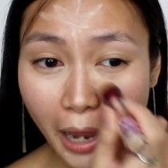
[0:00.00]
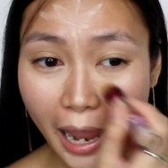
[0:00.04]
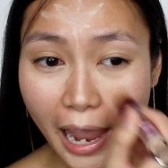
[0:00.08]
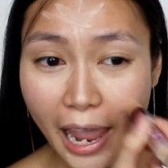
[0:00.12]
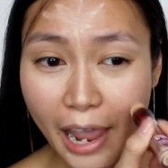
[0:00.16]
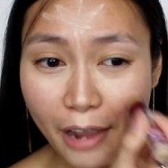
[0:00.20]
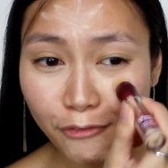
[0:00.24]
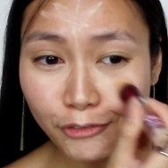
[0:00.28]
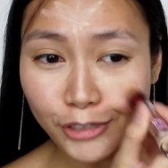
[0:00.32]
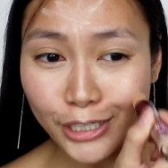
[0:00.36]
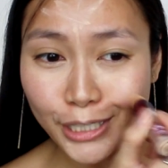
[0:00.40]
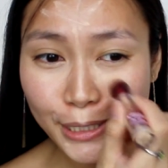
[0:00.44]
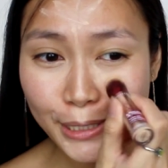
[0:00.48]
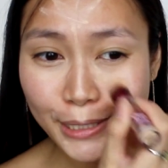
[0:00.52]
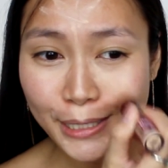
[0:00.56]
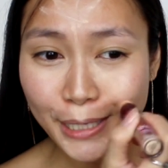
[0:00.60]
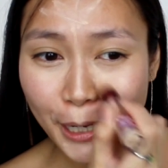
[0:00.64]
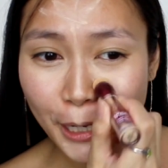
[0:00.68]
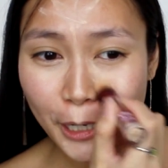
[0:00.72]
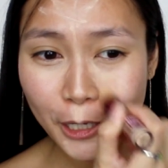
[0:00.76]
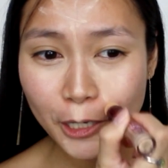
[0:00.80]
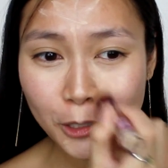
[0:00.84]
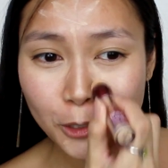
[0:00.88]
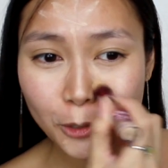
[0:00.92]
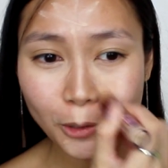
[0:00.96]
every
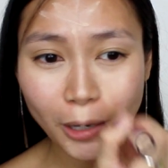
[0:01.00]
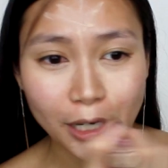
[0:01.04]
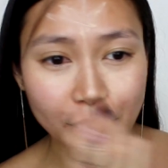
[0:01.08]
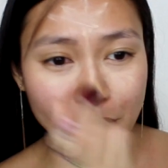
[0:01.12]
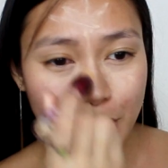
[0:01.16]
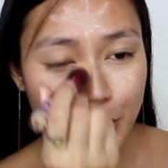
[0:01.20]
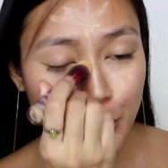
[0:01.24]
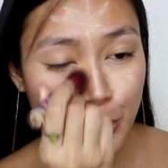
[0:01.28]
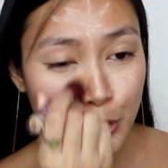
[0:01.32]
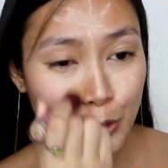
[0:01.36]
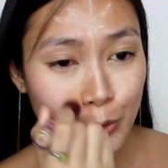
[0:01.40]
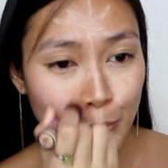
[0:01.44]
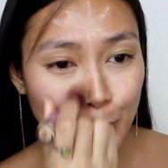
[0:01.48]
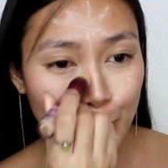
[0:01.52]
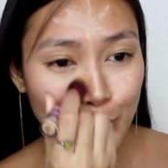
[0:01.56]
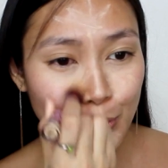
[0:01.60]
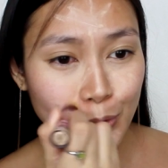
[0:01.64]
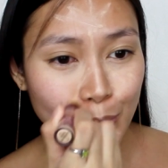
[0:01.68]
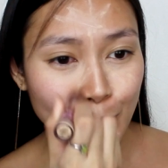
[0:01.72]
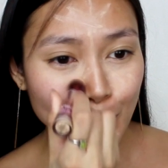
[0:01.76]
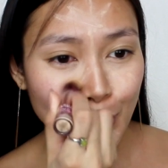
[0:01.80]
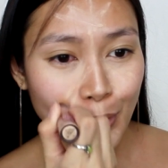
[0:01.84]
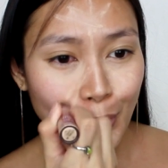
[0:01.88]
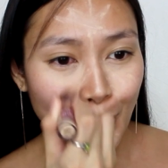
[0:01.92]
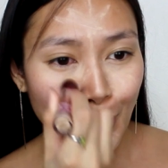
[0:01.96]
day, so I just
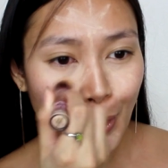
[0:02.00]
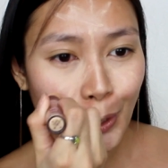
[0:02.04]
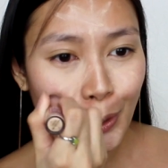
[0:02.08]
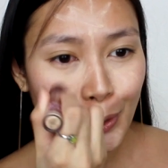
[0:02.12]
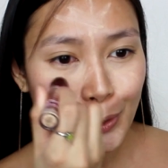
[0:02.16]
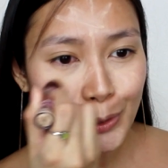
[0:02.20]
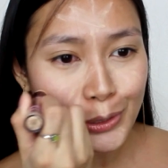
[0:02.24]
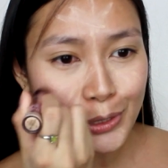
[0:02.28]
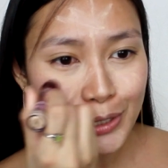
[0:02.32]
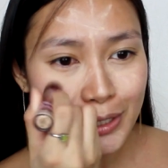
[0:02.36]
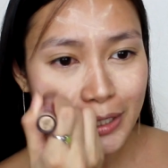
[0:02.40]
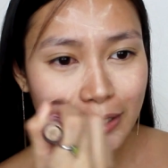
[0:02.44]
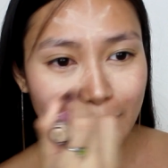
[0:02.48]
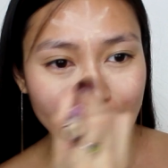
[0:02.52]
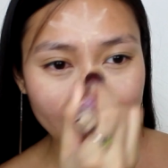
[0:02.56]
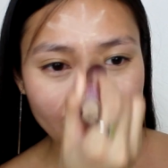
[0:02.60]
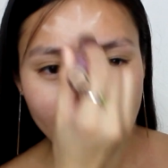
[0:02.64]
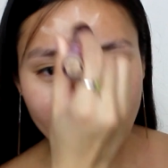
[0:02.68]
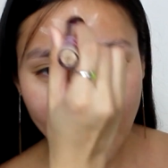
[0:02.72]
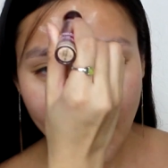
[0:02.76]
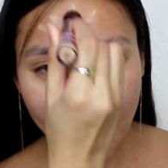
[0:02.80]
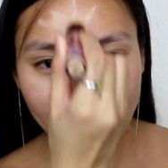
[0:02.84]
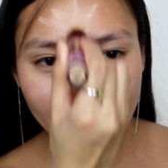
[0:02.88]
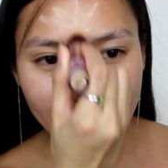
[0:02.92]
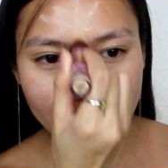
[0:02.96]
use concealer,
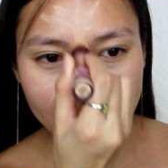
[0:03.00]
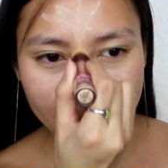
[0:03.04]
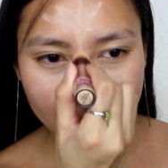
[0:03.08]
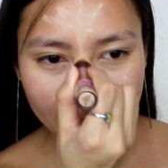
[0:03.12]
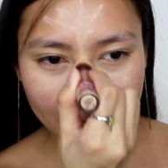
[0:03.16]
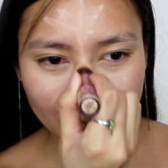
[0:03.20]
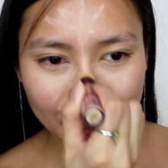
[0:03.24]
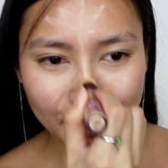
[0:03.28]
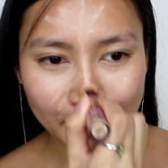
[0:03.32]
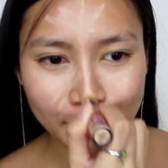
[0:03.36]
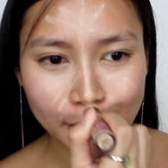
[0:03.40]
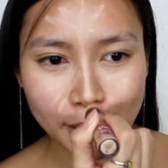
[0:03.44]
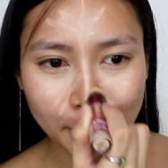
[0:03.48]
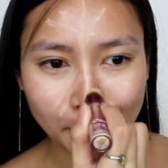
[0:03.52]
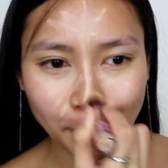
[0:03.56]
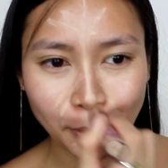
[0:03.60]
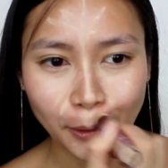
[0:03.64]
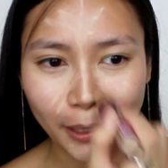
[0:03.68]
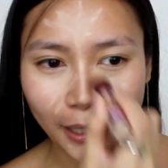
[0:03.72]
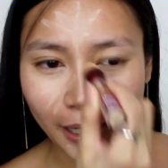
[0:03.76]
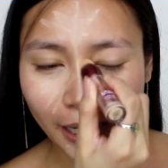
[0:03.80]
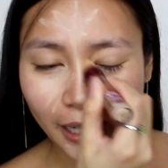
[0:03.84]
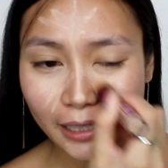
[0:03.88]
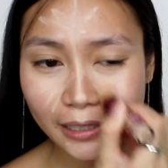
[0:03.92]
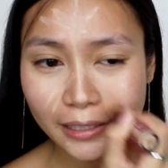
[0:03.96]
and I basically just
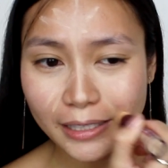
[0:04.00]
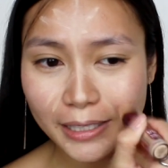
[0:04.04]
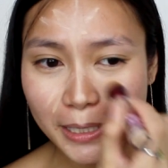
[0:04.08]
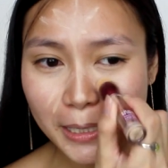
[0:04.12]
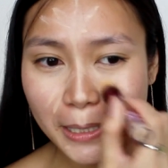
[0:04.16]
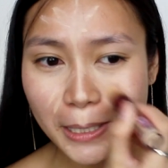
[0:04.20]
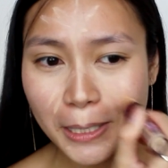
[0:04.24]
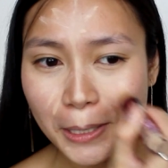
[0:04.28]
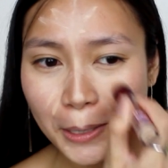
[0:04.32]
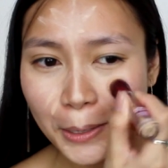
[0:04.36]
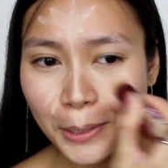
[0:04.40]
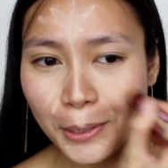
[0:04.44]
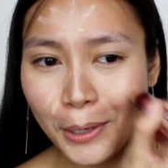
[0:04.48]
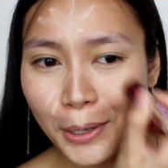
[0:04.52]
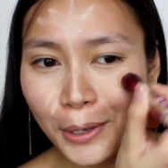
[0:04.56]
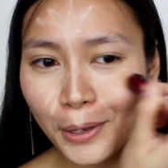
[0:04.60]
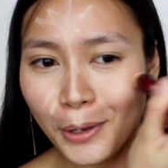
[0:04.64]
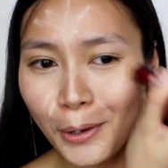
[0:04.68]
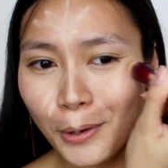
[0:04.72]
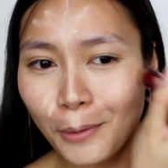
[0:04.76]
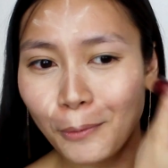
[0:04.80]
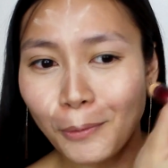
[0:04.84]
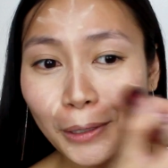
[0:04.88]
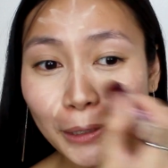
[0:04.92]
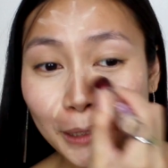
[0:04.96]
put it,
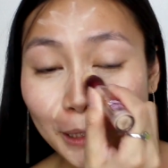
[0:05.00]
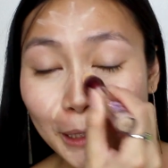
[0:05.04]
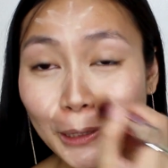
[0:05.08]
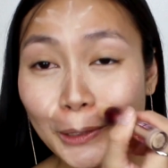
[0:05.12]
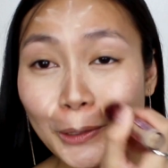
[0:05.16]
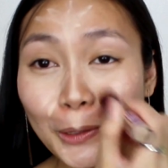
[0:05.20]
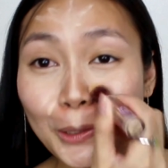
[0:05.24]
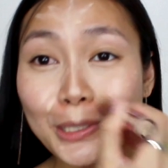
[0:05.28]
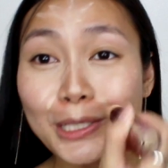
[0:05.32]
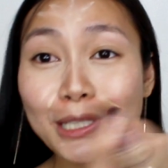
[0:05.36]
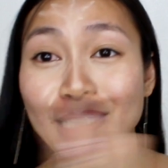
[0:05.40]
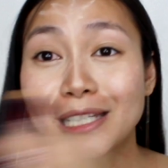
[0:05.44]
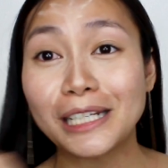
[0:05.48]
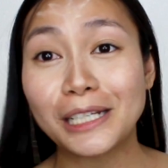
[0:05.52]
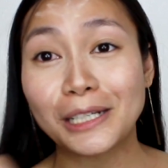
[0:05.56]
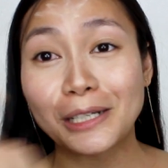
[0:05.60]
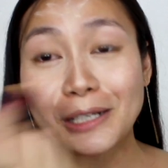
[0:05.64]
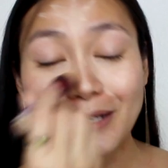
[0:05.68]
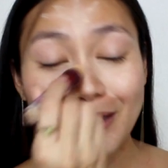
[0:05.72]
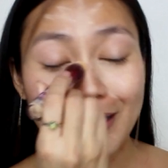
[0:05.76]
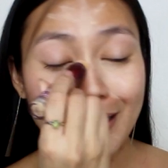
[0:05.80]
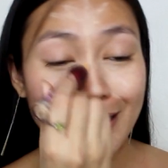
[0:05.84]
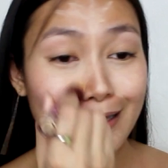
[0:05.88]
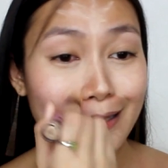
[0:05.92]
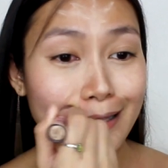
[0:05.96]
well, it looks
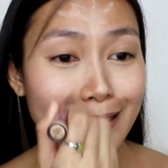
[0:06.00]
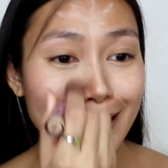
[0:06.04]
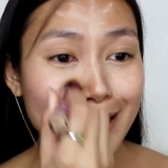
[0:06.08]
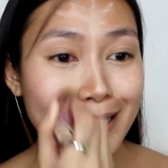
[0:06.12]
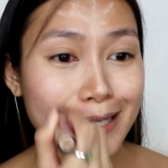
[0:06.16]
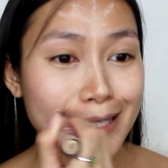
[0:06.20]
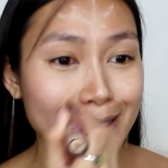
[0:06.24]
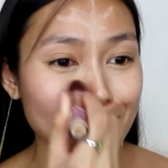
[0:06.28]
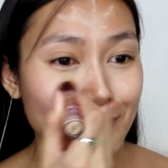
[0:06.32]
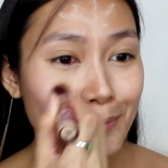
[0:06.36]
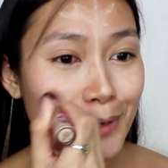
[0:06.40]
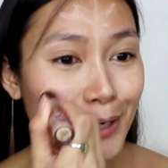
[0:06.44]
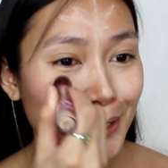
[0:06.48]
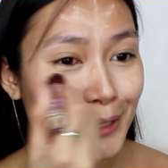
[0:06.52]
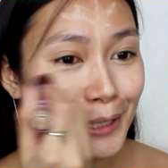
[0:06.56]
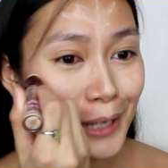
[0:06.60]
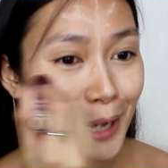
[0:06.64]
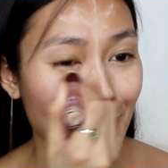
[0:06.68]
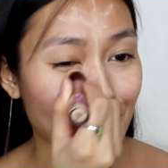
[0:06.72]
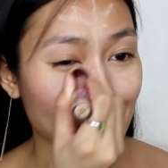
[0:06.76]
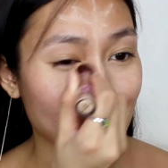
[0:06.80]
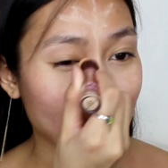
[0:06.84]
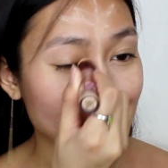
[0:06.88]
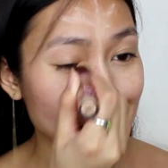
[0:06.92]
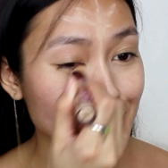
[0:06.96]
neater than this, but
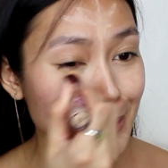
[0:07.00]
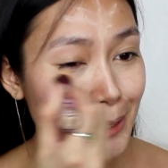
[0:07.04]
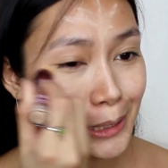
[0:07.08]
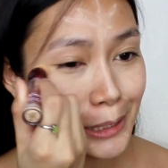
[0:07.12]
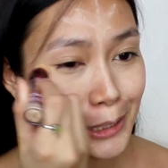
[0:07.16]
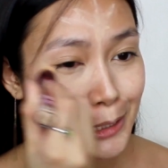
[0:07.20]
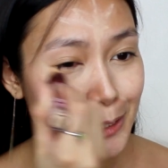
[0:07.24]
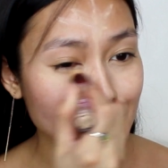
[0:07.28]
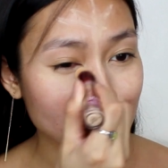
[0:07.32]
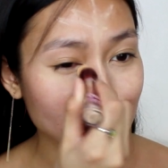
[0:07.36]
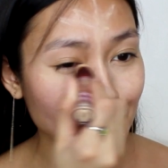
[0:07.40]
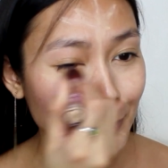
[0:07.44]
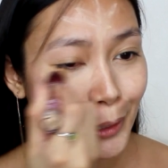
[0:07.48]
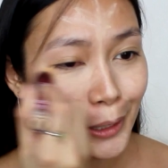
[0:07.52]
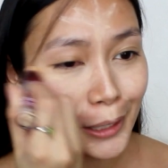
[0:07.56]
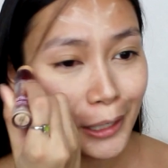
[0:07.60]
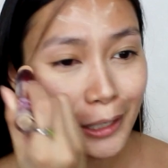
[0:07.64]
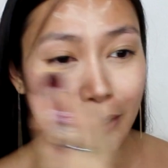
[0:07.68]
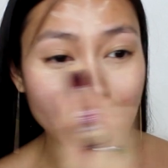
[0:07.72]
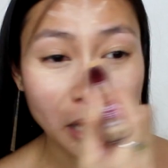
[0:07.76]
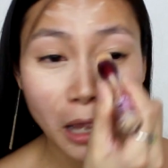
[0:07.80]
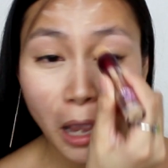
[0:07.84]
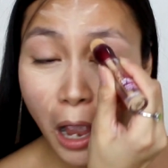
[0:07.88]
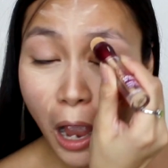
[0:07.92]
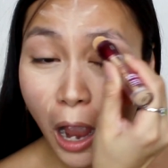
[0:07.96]
I basically just put
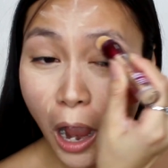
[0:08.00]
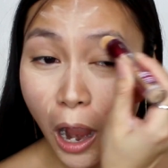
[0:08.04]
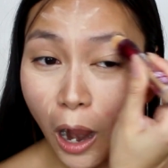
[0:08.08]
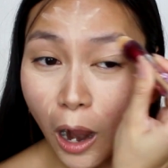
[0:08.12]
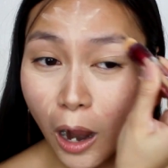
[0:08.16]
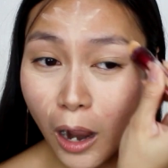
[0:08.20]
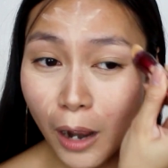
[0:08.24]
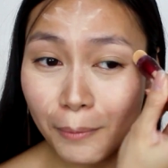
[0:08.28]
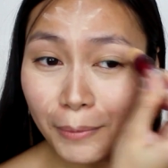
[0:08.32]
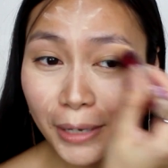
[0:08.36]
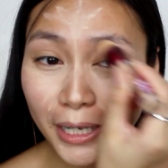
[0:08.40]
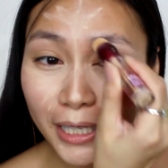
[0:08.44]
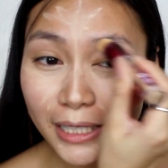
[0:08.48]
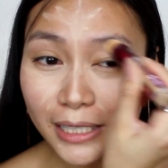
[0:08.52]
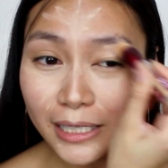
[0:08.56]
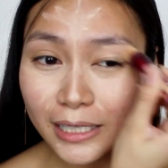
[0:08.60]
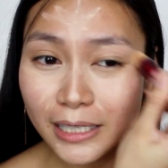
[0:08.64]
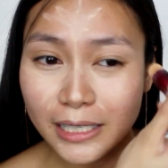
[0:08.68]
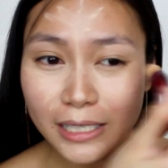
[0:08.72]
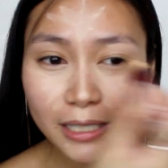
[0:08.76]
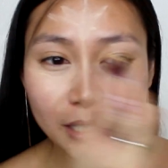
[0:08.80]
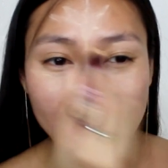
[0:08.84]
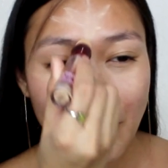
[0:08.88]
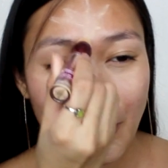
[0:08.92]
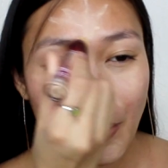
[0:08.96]
it on my
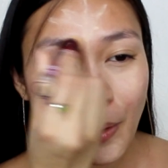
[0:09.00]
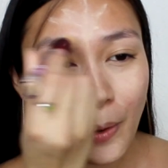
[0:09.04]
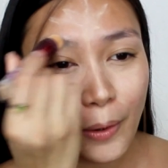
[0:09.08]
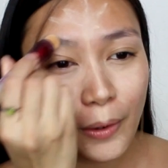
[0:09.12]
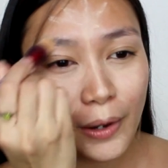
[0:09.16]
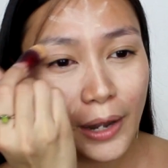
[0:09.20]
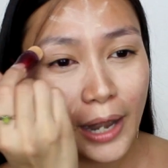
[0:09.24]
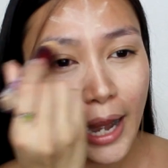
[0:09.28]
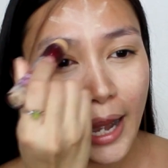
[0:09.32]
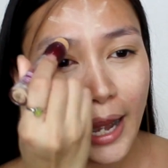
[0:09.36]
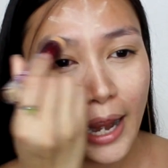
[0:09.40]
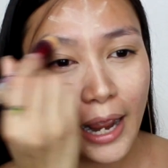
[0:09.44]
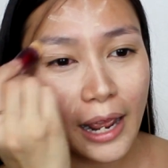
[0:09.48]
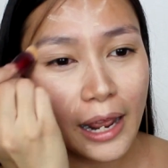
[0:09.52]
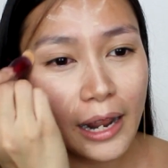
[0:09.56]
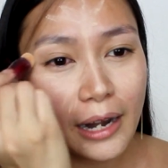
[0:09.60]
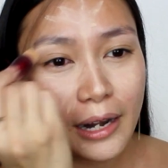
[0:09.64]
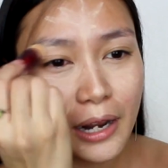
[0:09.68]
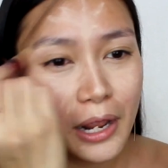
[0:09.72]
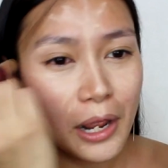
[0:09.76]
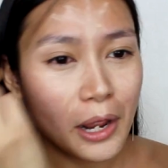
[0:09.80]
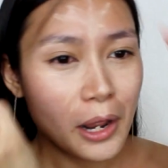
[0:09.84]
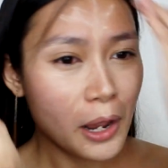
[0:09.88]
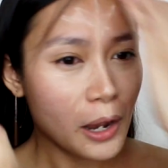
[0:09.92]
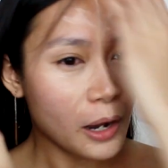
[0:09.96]
T-zone
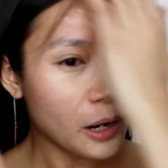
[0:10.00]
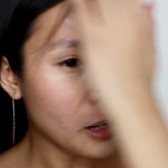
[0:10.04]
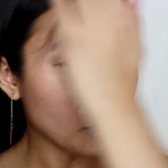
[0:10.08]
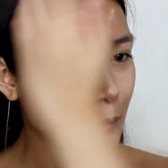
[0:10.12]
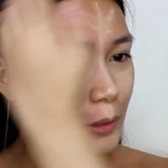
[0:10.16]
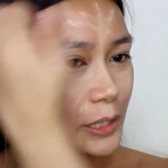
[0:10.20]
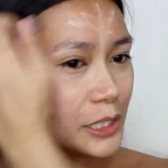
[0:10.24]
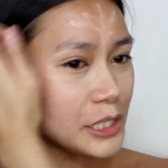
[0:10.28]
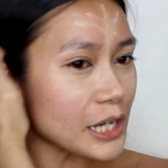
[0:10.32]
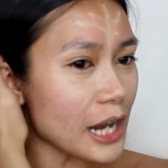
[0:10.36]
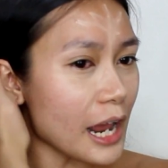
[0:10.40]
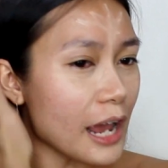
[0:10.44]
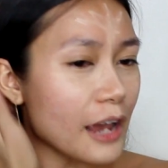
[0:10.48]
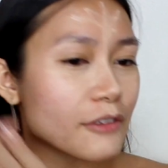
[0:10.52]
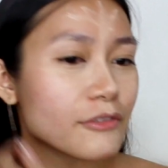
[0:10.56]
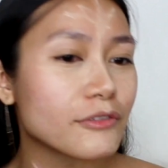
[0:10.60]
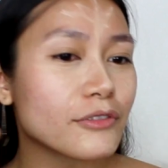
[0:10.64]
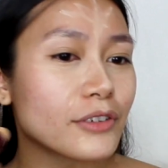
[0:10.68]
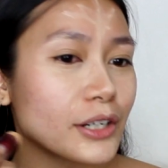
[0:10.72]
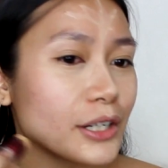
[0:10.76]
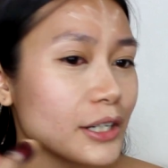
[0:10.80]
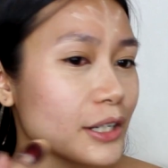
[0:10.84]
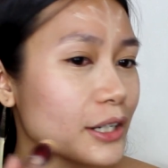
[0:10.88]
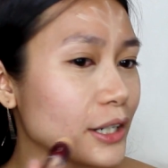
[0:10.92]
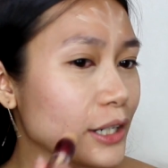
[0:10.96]
and
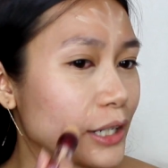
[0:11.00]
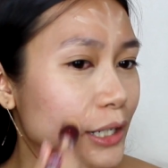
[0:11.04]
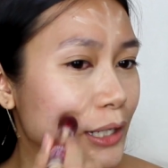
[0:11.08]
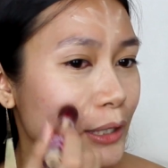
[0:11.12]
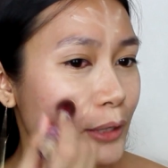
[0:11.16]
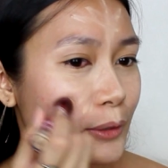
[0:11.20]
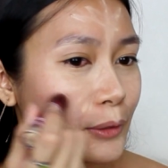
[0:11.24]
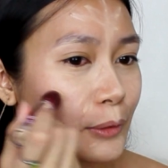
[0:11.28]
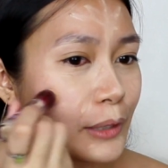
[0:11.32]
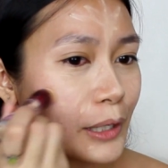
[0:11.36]
whatever